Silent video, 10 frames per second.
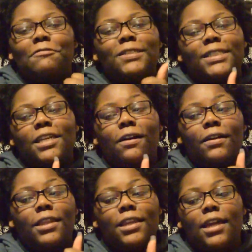I will see
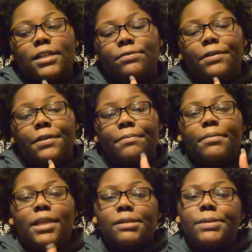y'all in the next one.
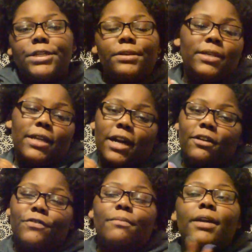Please be sure to look
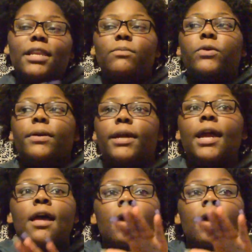out for many more